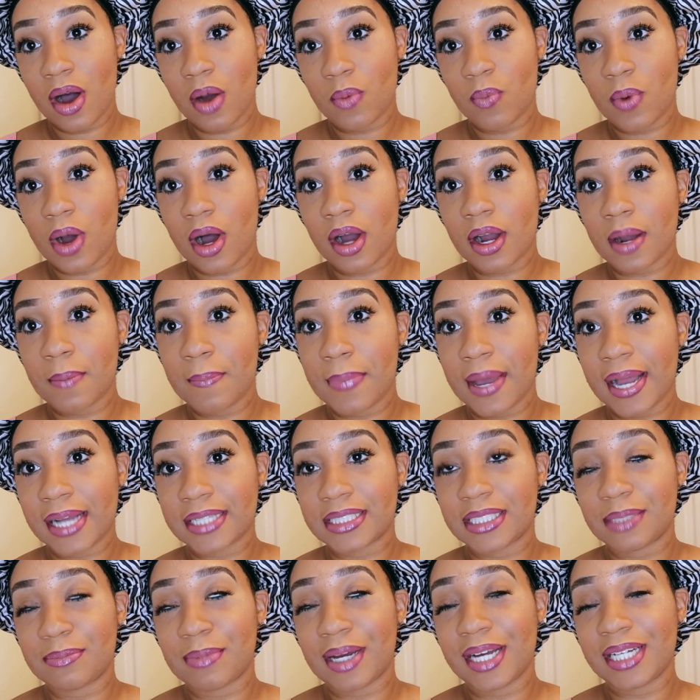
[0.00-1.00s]
welcome
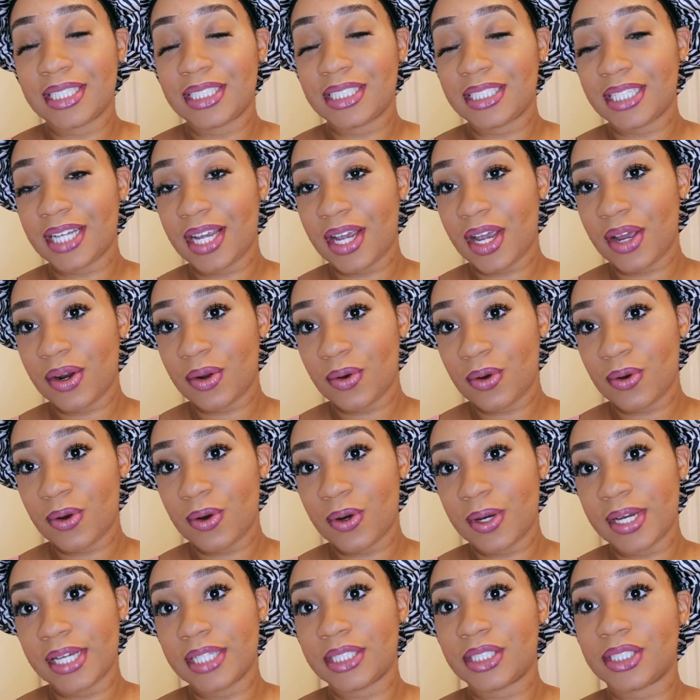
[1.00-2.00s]
back to my
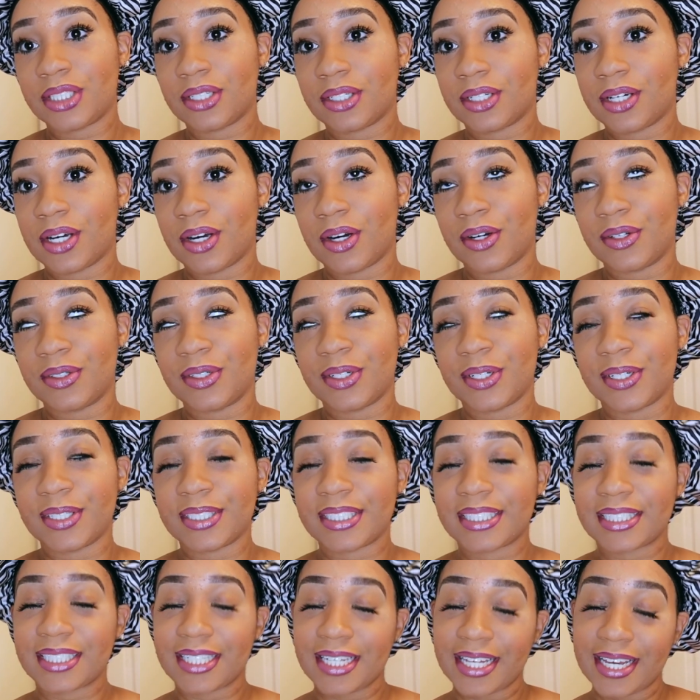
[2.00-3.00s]
channel. It's your girl
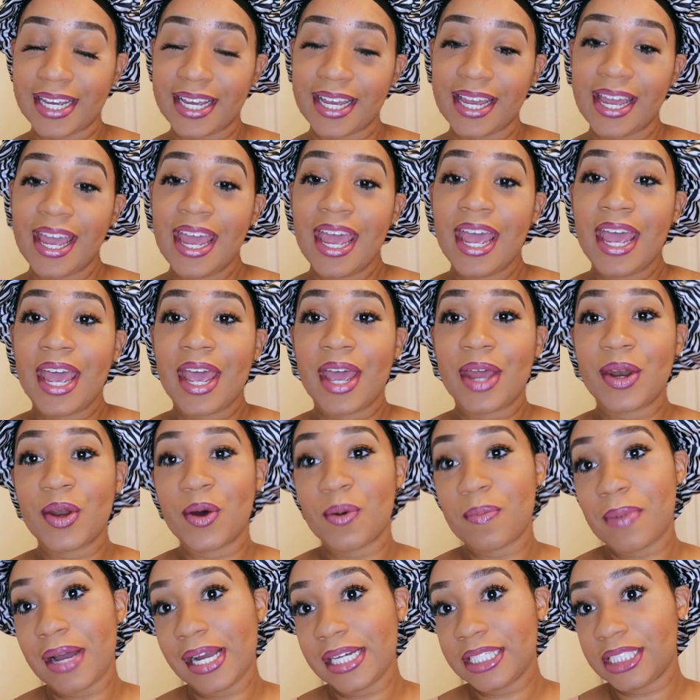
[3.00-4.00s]
Nurse Lee, and
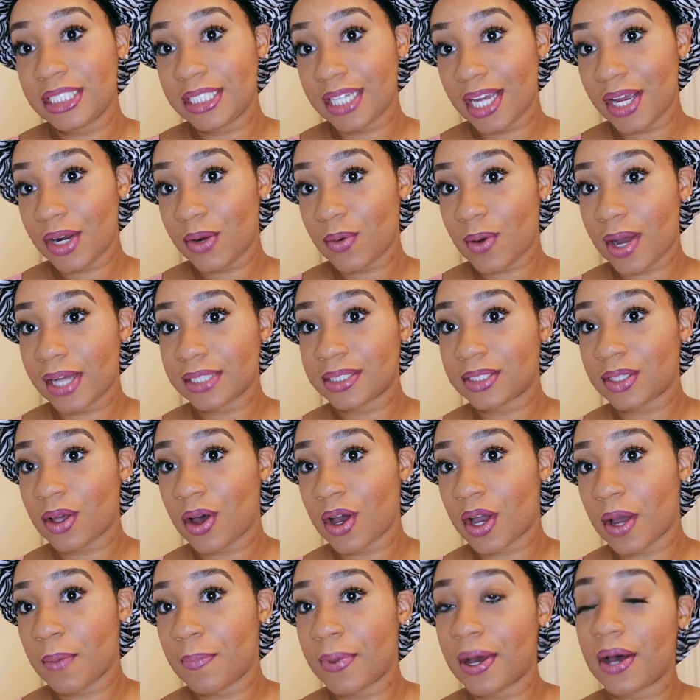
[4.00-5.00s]
on my channel I
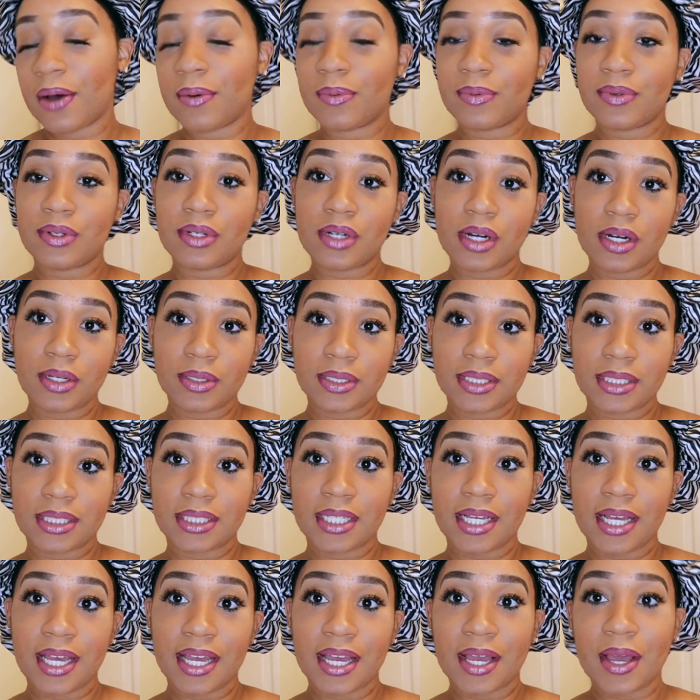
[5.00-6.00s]
talk about
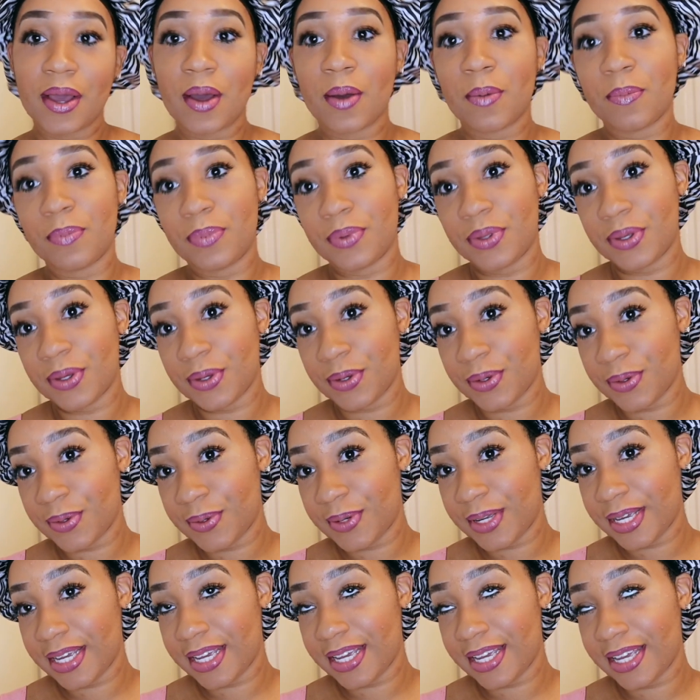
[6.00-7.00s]
nursing,
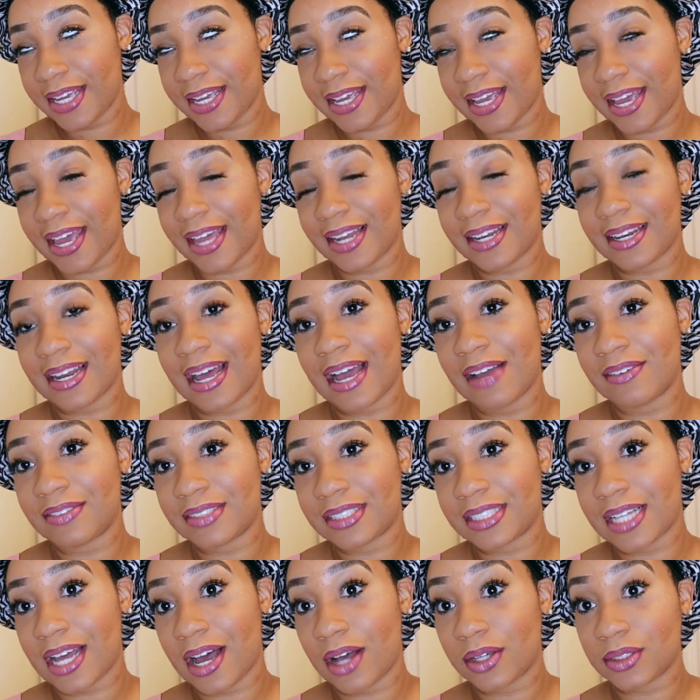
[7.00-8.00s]
beauty, and
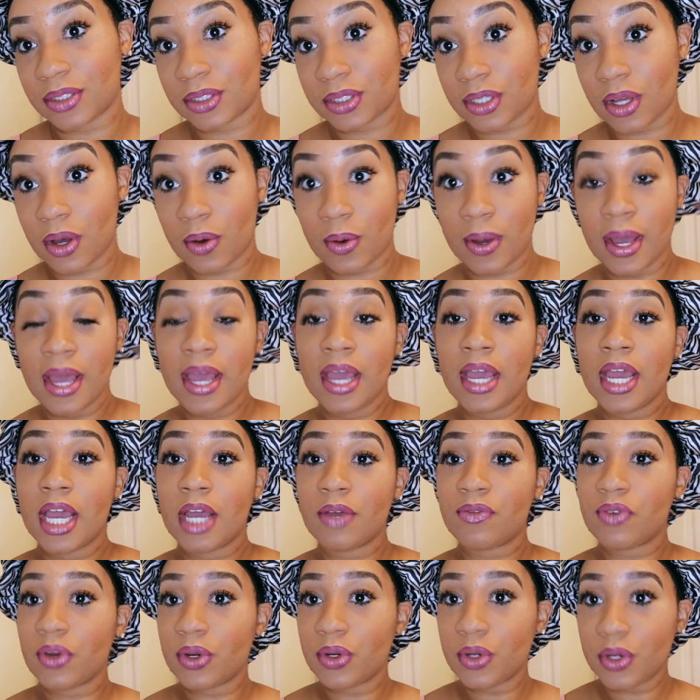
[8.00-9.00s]
lifestyle. So
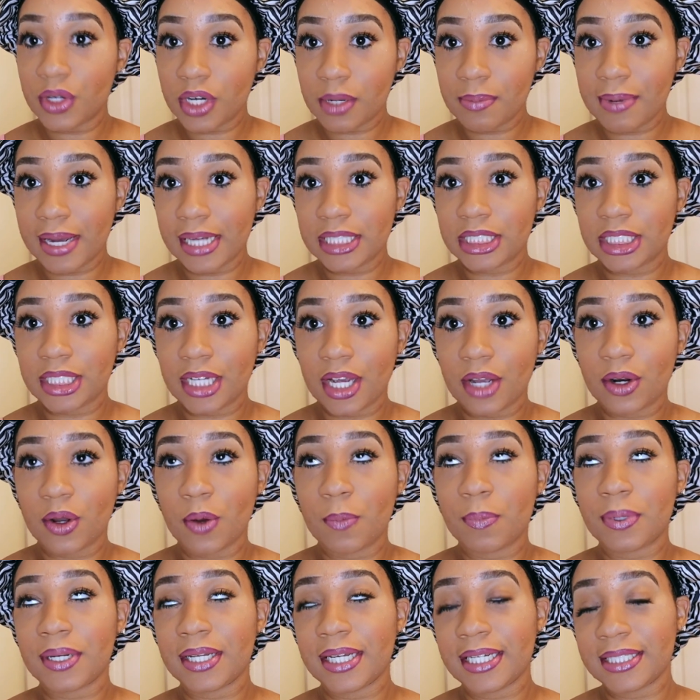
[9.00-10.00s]
if you're new to my
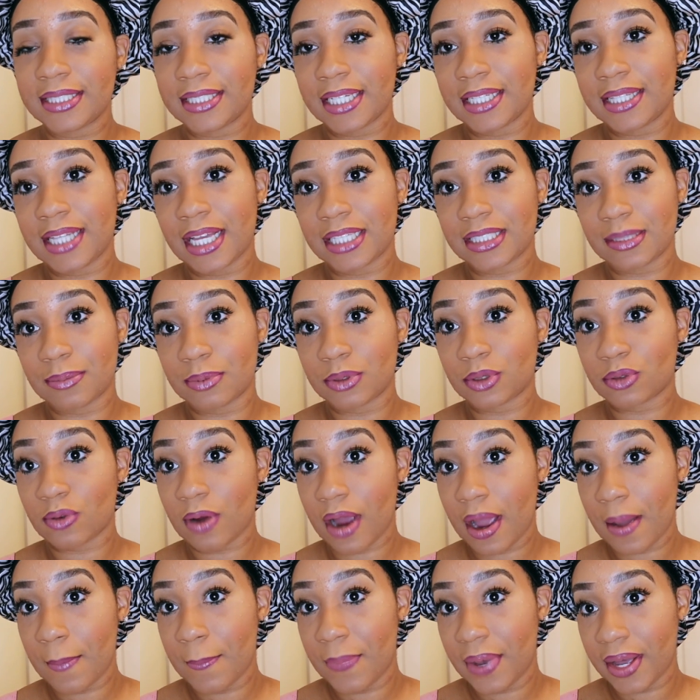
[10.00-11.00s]
channel, please hit that
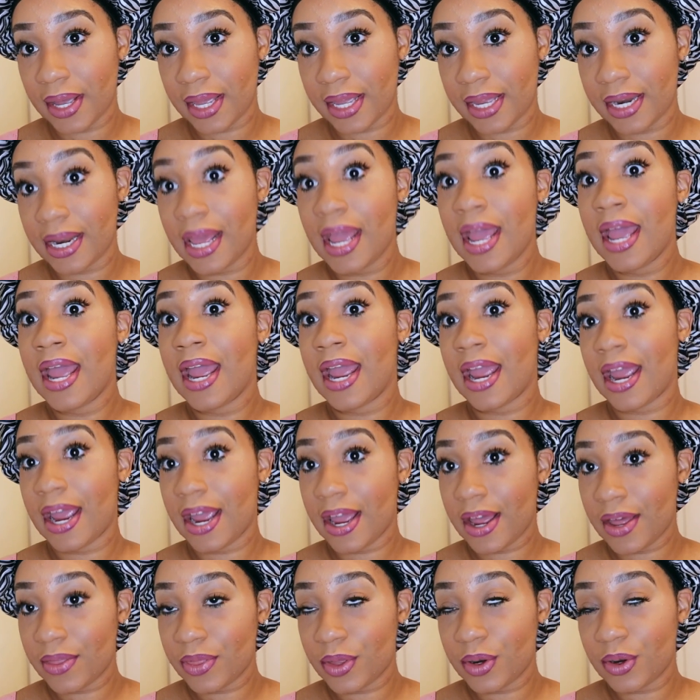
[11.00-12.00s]
subscribe button
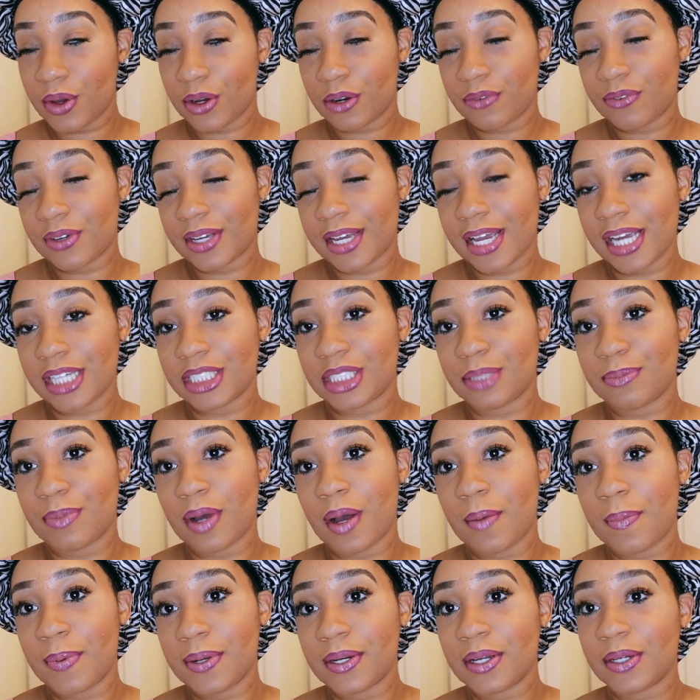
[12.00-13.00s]
and the notification
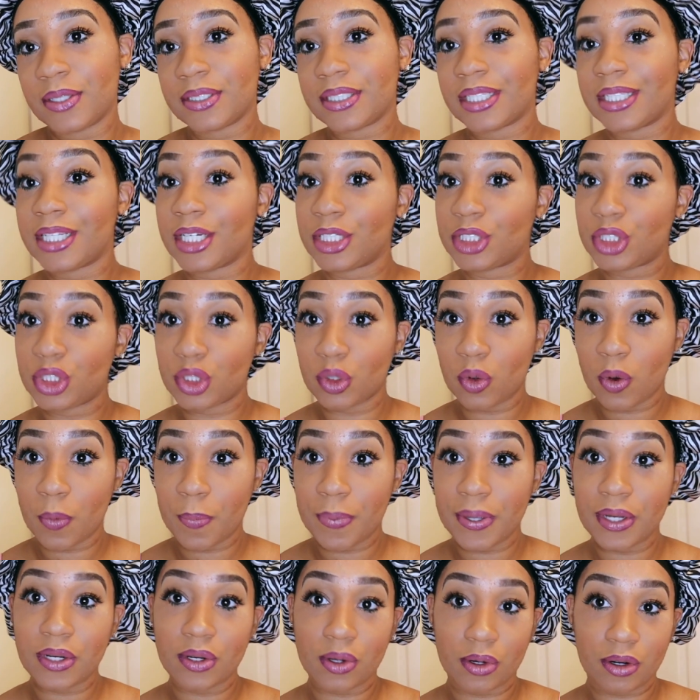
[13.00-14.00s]
bell below so that you'll
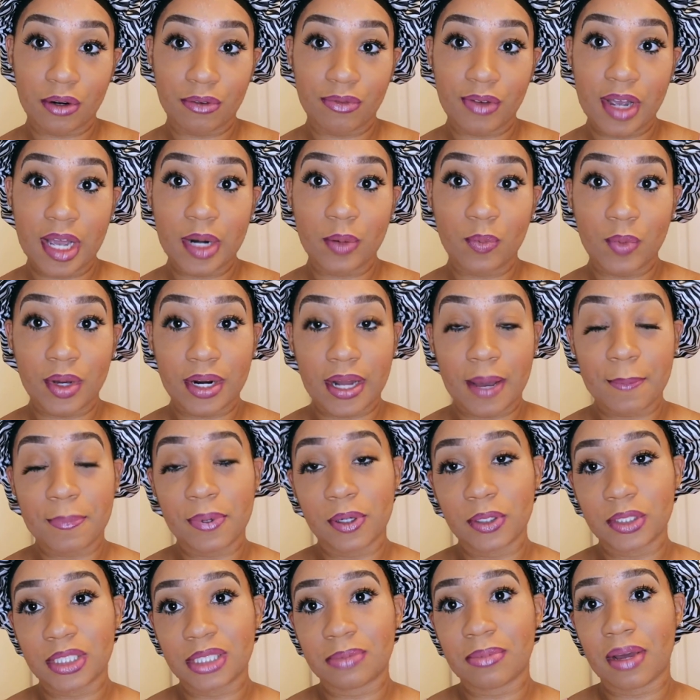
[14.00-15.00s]
be notified when I
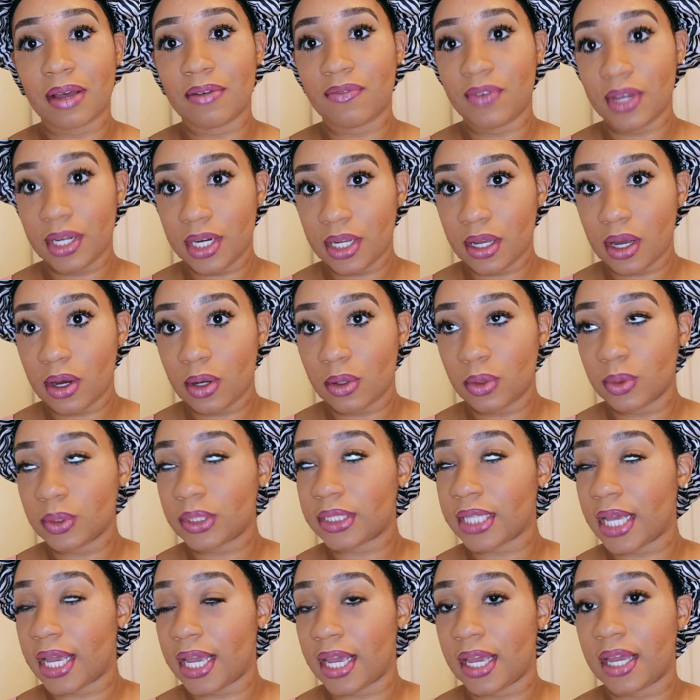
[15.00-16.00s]
post my
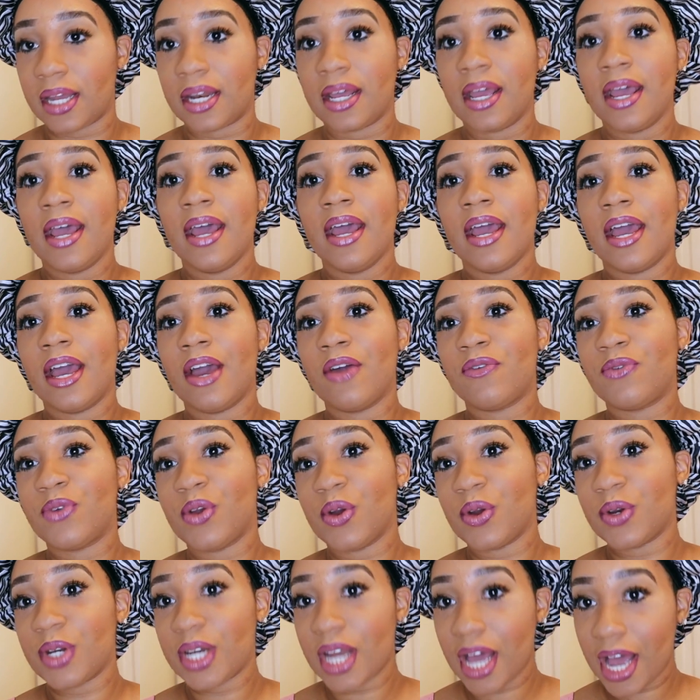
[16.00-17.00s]
videos. And if
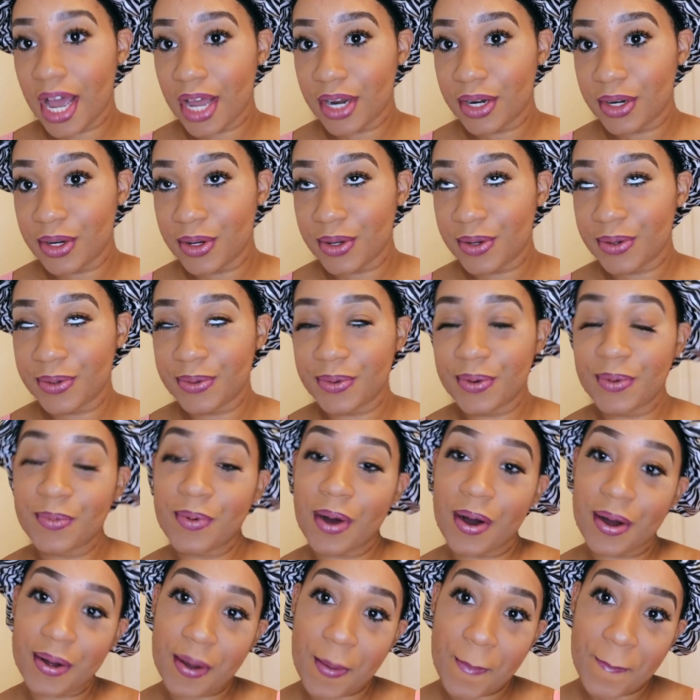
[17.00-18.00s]
you're not new,
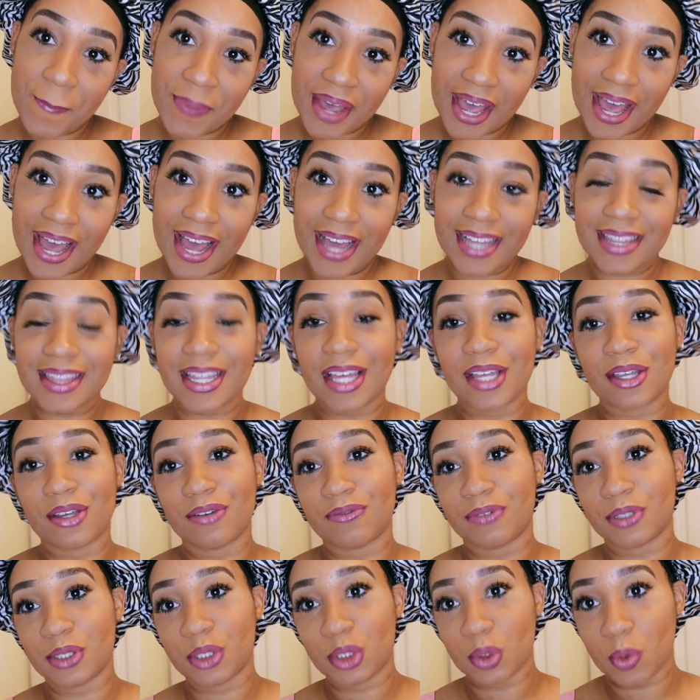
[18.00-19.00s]
welcome back. Thank
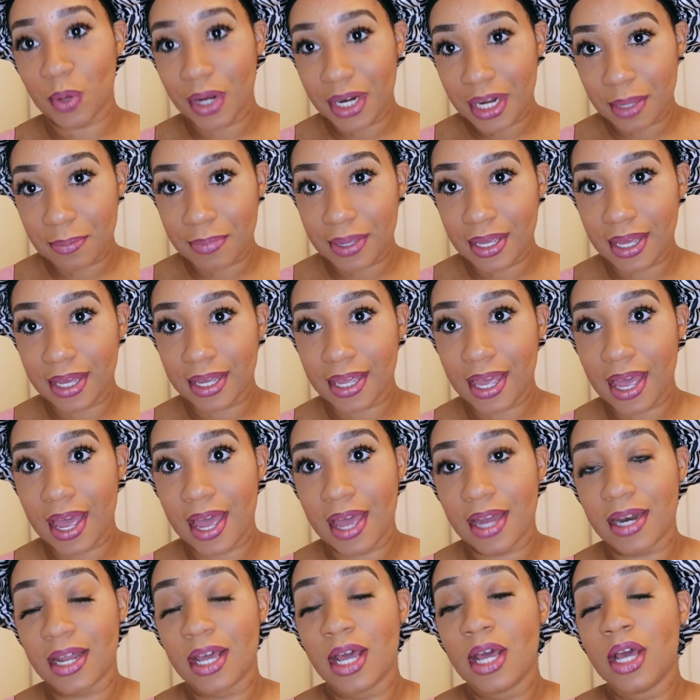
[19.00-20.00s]
you for joining me
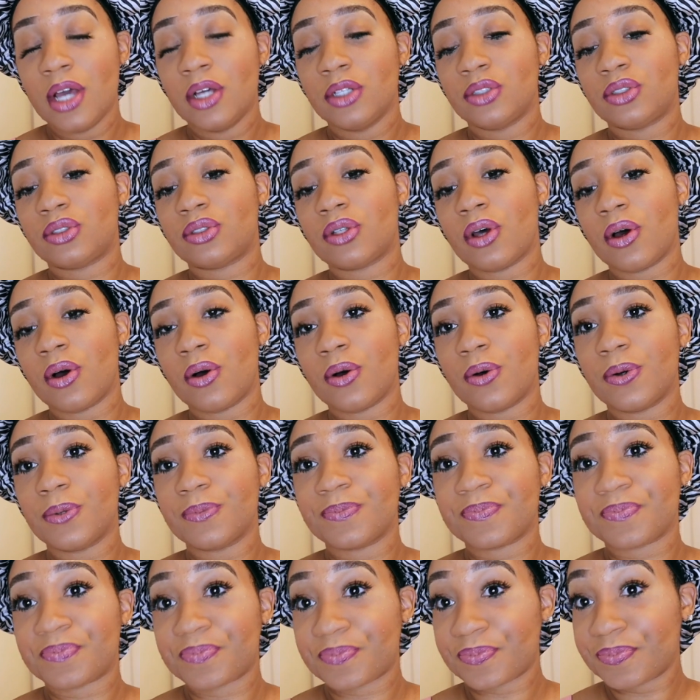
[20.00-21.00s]
again.
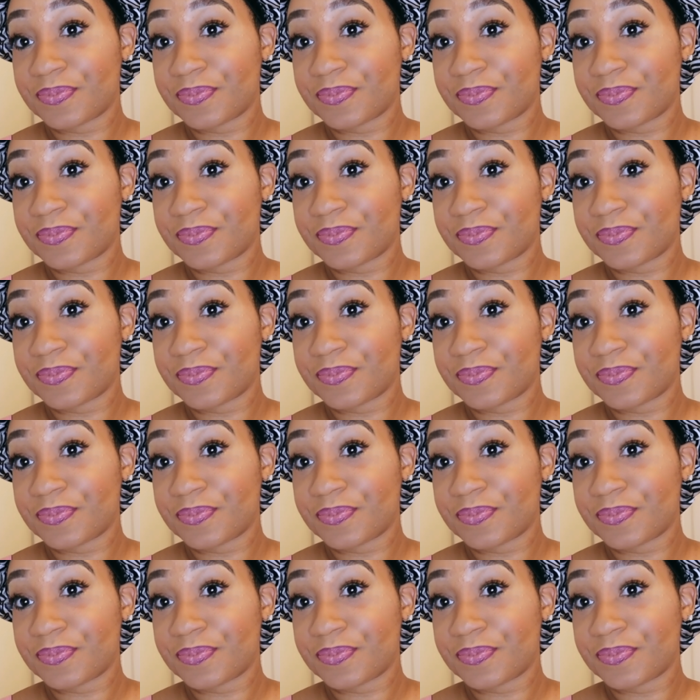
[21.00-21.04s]
So